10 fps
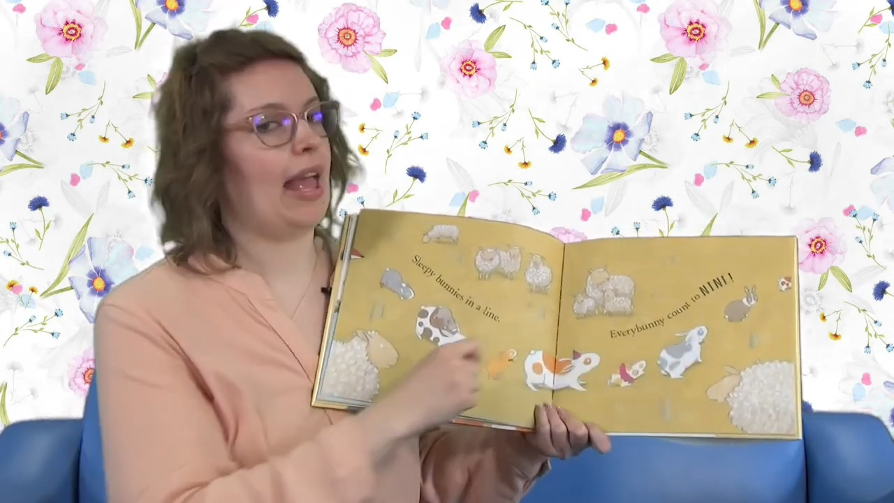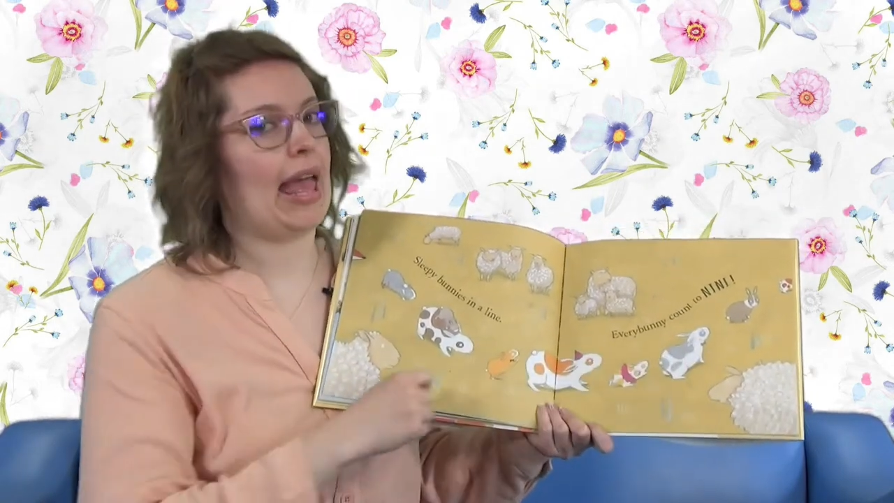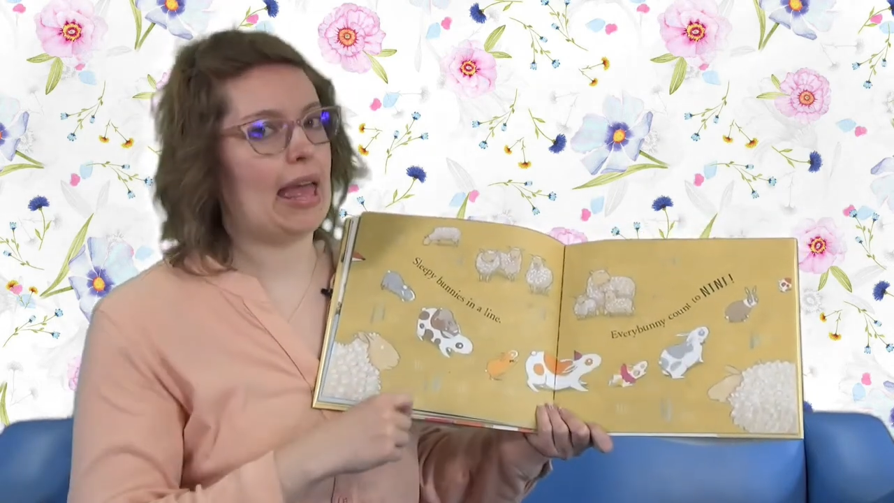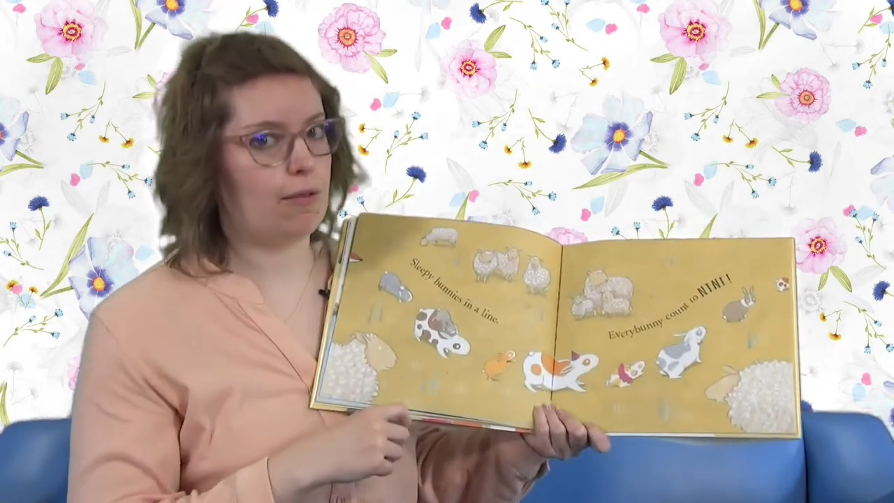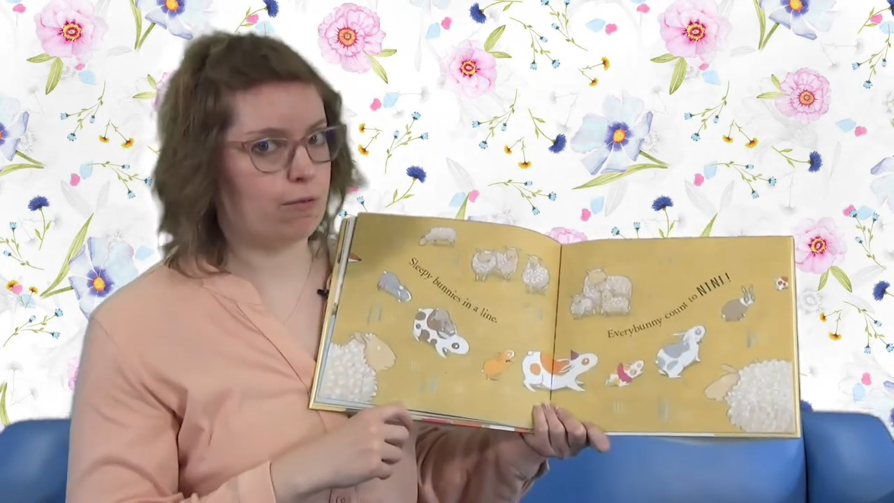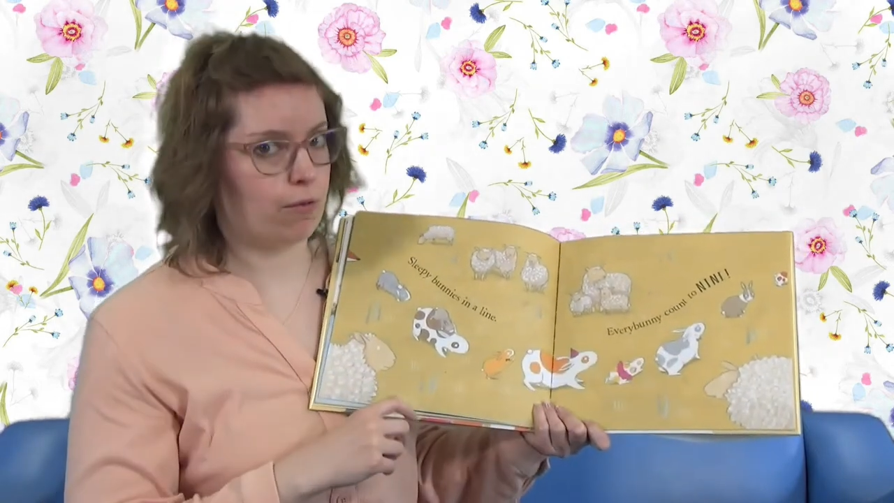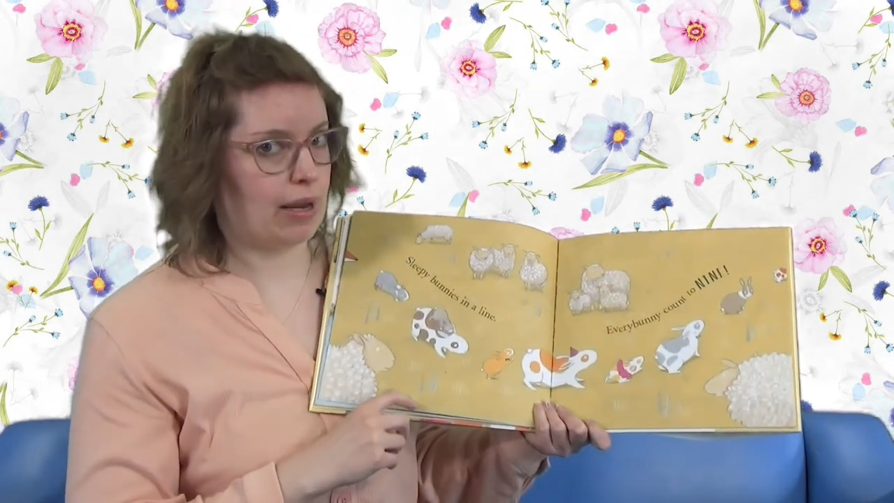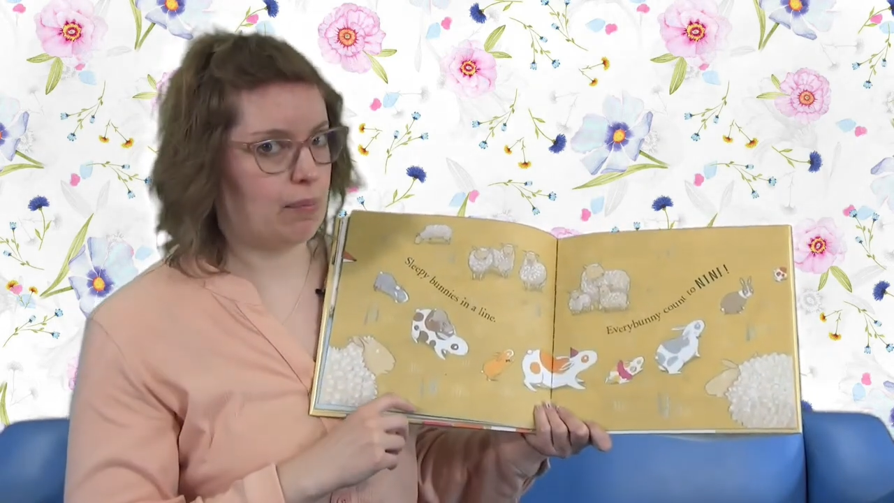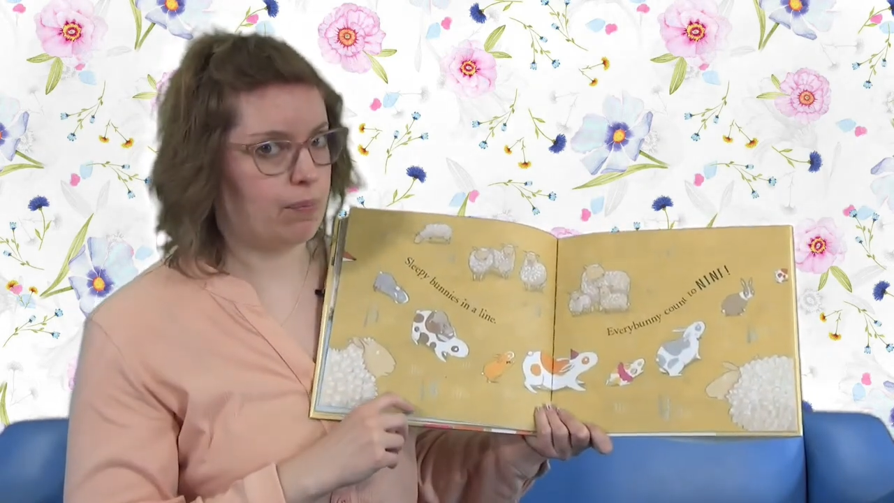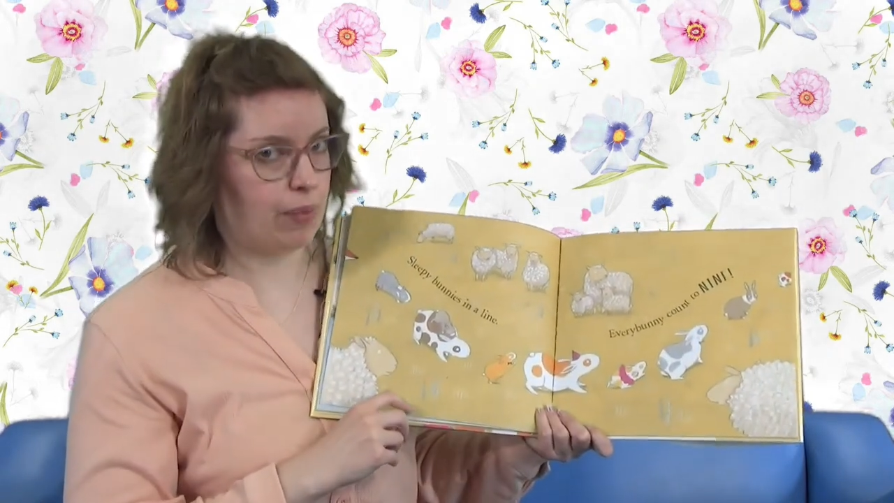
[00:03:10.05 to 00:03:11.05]

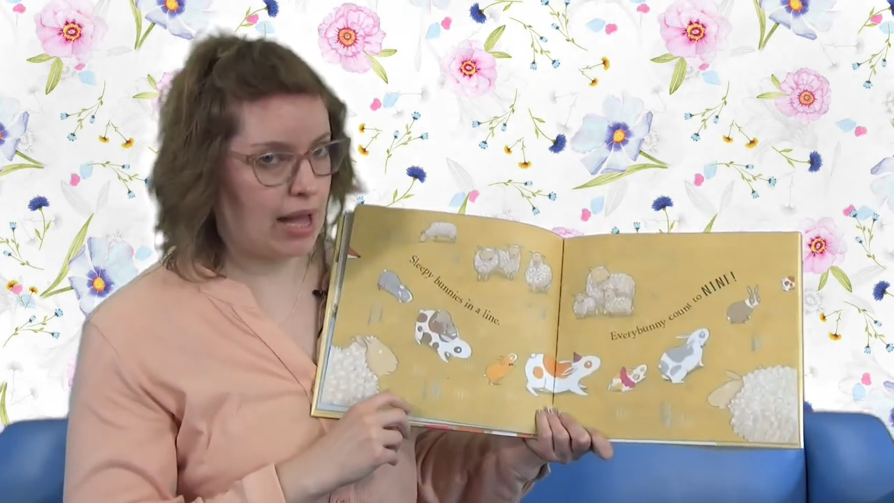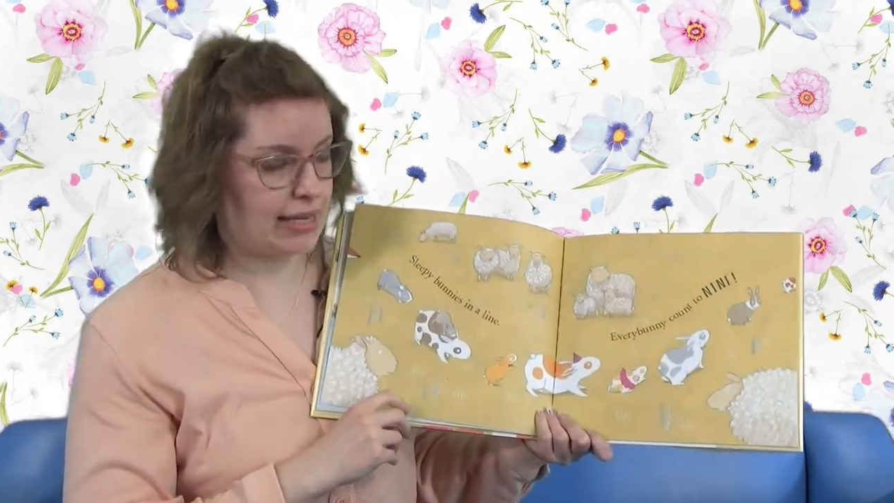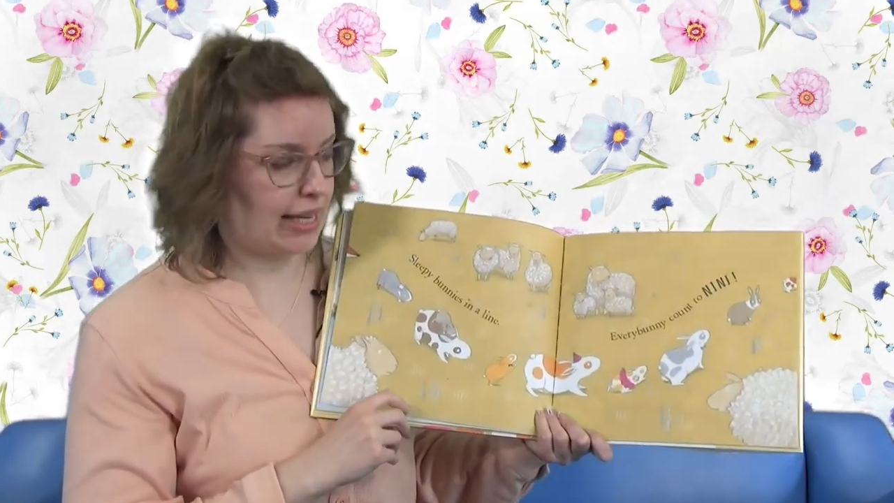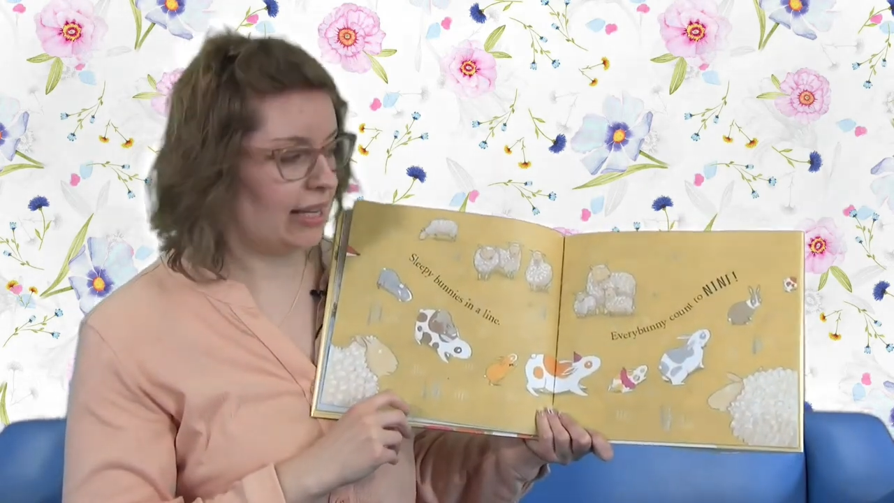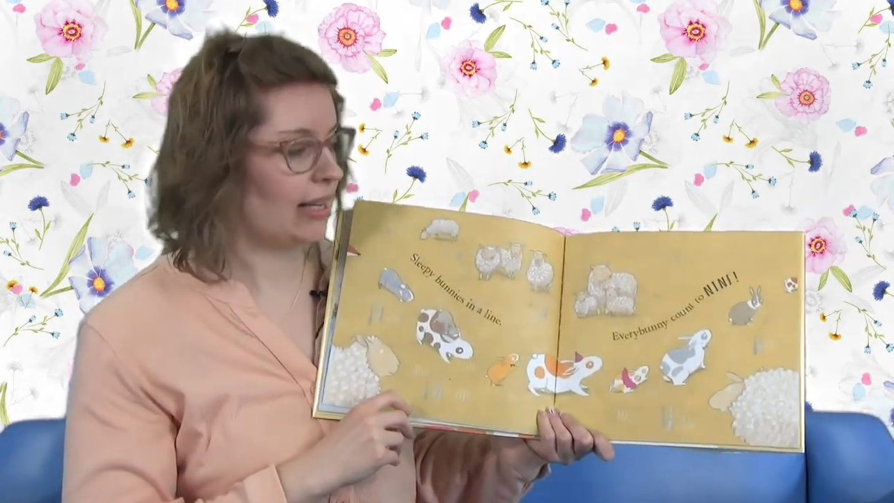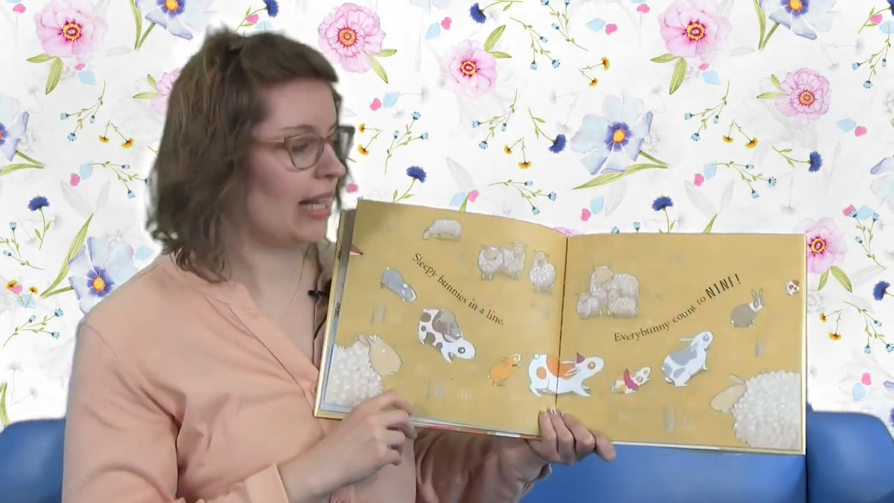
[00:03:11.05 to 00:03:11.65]
Every bunny